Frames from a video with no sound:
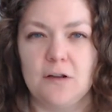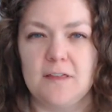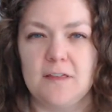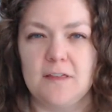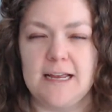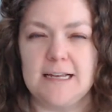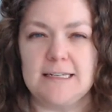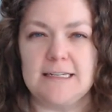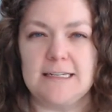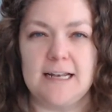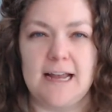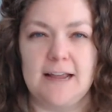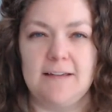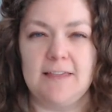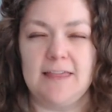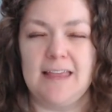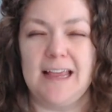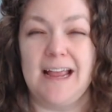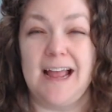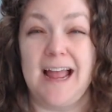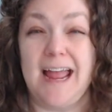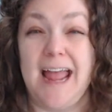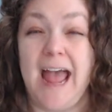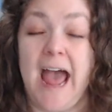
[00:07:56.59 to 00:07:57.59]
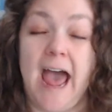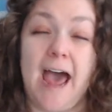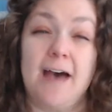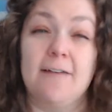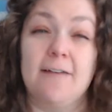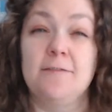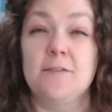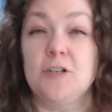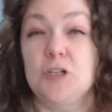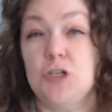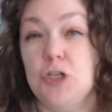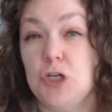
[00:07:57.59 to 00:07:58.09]
things that I think I
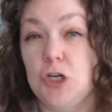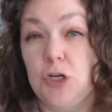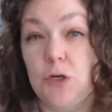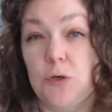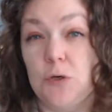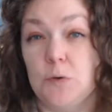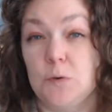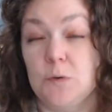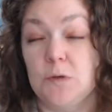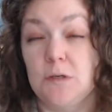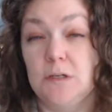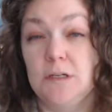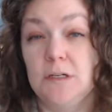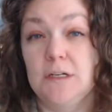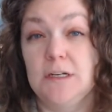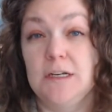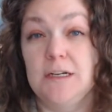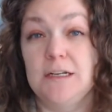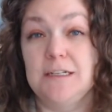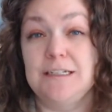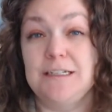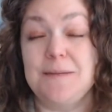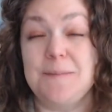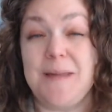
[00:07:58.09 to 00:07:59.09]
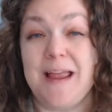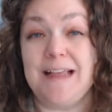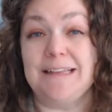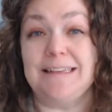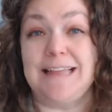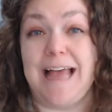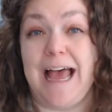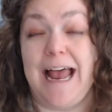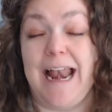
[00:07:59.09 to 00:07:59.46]
have to do to make that